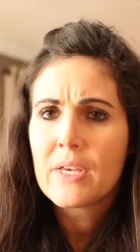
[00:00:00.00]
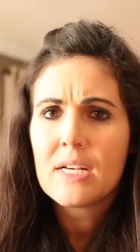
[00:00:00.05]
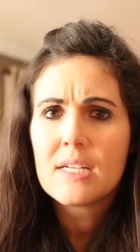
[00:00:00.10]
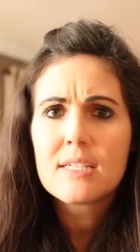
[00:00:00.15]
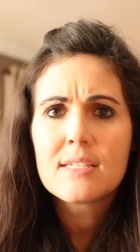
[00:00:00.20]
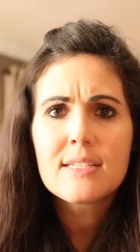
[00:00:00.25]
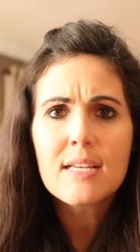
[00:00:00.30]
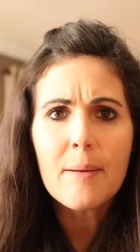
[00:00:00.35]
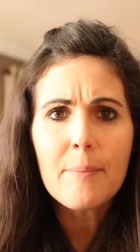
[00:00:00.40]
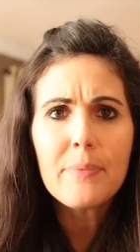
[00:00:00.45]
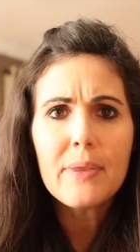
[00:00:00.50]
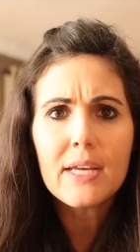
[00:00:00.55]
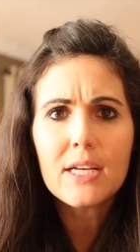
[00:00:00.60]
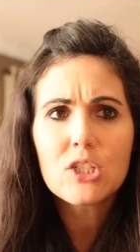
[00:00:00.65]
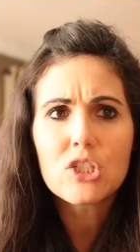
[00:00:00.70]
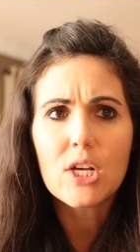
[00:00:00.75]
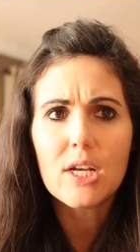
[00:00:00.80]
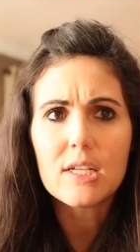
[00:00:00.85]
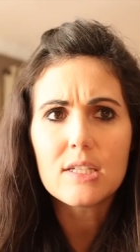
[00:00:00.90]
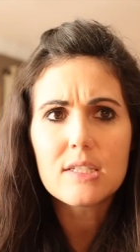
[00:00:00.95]
something
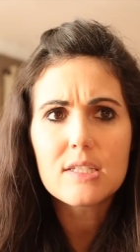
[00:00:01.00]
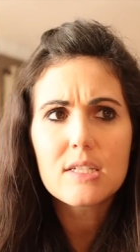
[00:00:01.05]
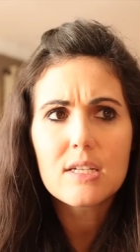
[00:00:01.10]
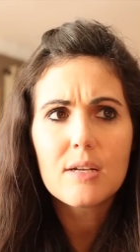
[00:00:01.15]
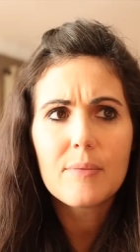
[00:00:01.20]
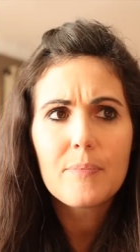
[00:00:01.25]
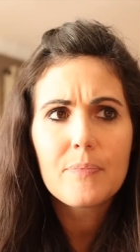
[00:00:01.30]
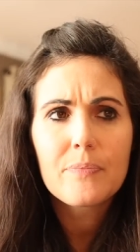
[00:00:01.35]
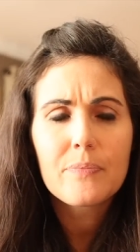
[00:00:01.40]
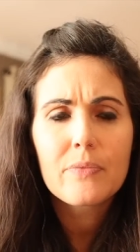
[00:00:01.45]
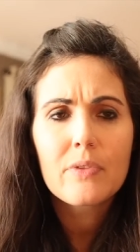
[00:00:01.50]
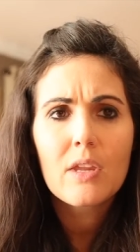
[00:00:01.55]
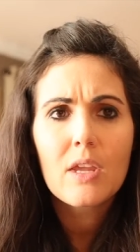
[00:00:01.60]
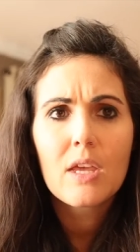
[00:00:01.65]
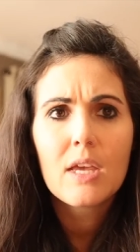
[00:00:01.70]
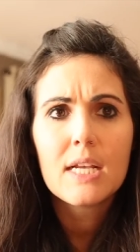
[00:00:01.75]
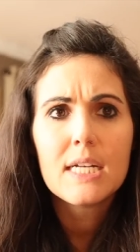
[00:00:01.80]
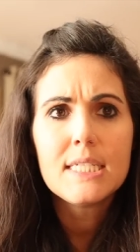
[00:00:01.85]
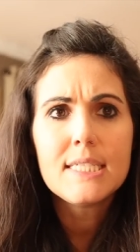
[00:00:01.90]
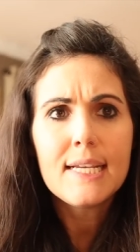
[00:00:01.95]
just
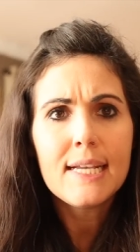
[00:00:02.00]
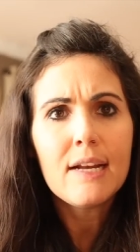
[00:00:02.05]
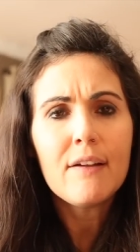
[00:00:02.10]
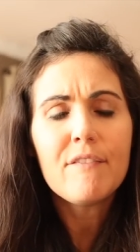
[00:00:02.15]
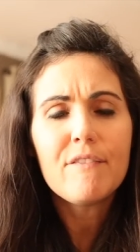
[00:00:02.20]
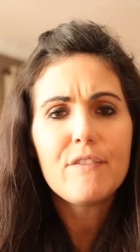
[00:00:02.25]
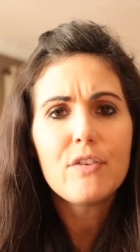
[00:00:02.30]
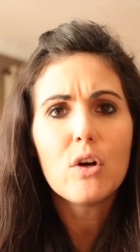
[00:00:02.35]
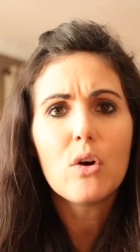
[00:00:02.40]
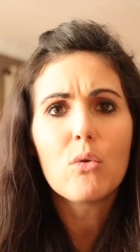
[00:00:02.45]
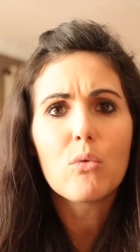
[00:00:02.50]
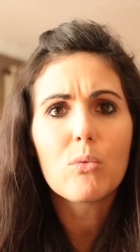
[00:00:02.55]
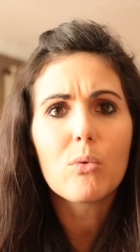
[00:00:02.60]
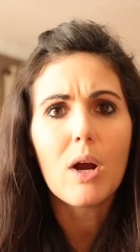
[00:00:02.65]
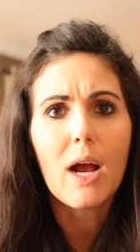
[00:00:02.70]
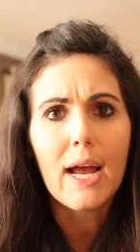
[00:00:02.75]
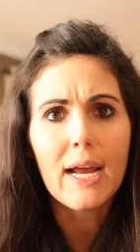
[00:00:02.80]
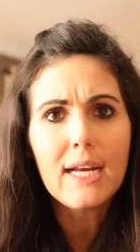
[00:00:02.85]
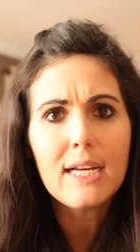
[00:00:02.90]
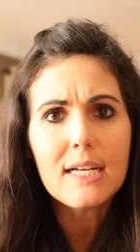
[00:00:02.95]
didn't feel
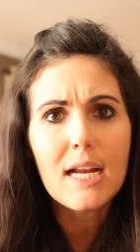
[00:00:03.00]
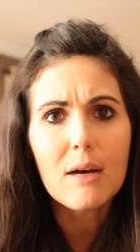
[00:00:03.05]
right.